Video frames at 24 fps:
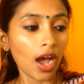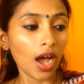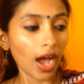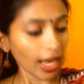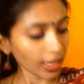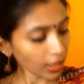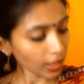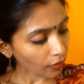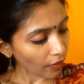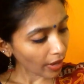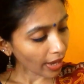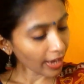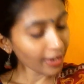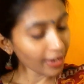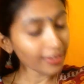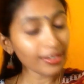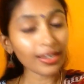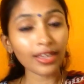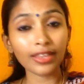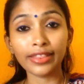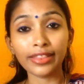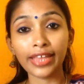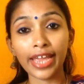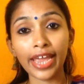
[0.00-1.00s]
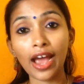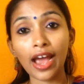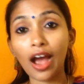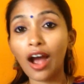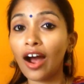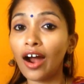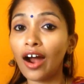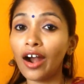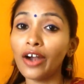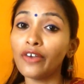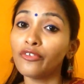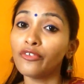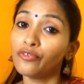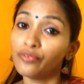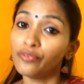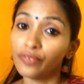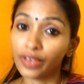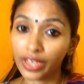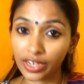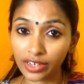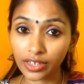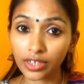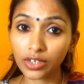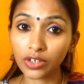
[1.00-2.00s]
Otherwise, they are
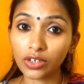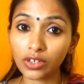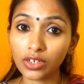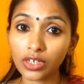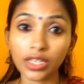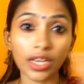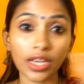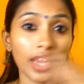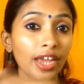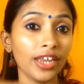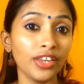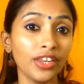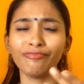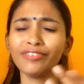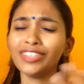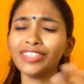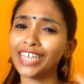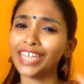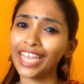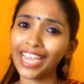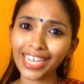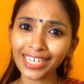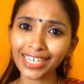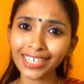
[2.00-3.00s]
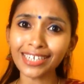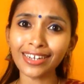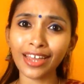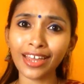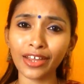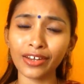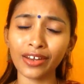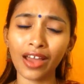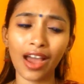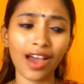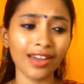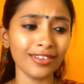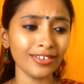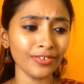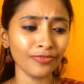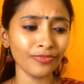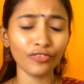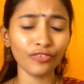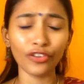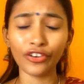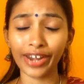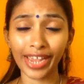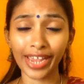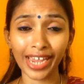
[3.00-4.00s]
very good, and with
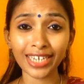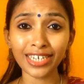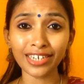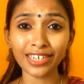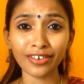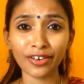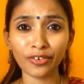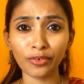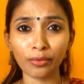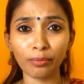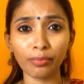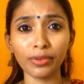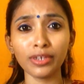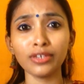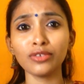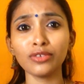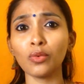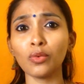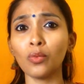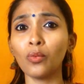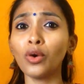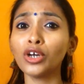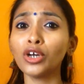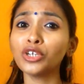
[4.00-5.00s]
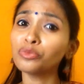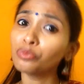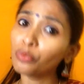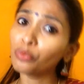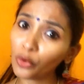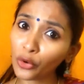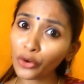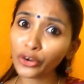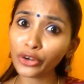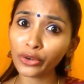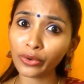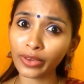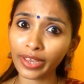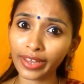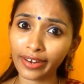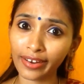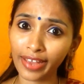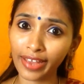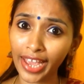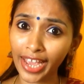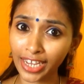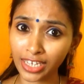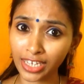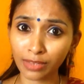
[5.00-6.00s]
89 rupees, what more you
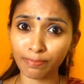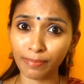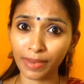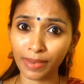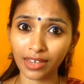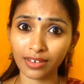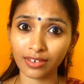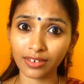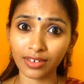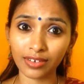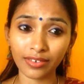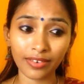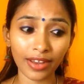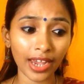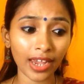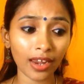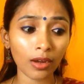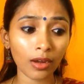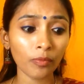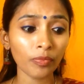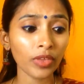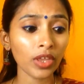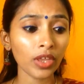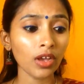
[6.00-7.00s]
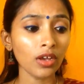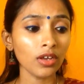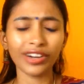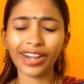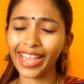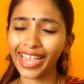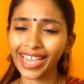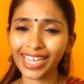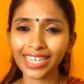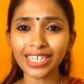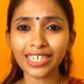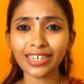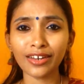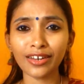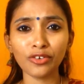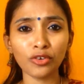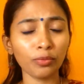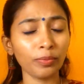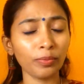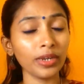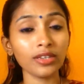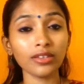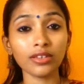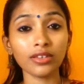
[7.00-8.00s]
can expect, right? For 89
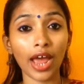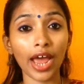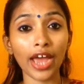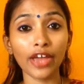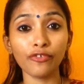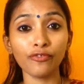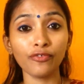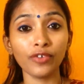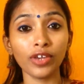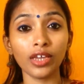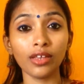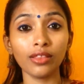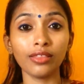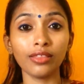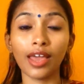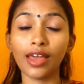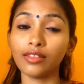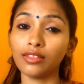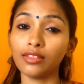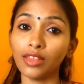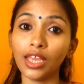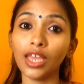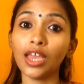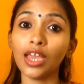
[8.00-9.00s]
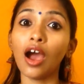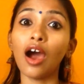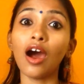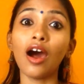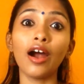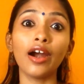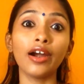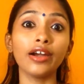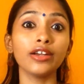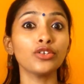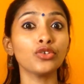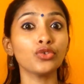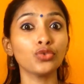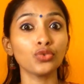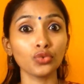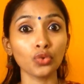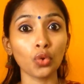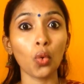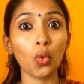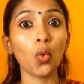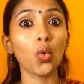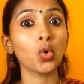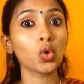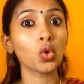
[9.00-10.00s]
rupees, I feel that they are
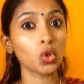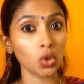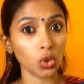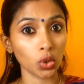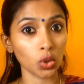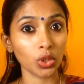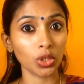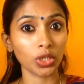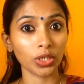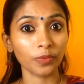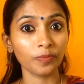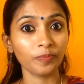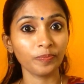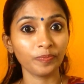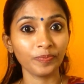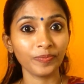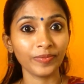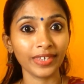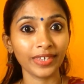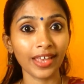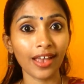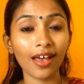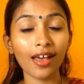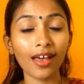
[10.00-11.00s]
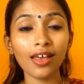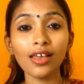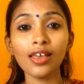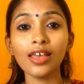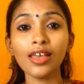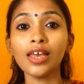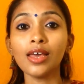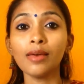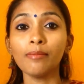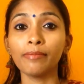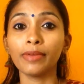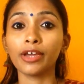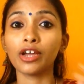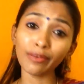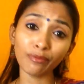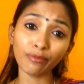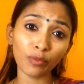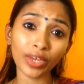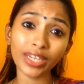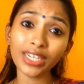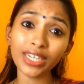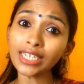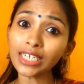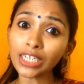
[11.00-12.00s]
so good. Yeah, and
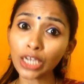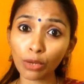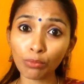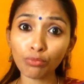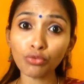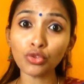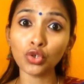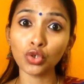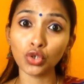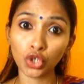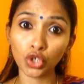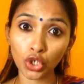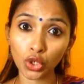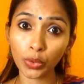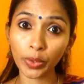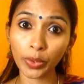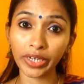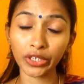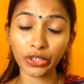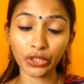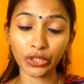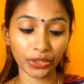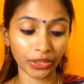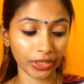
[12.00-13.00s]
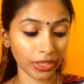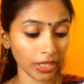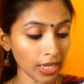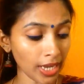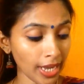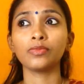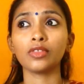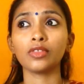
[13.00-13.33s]
when it comes to duration,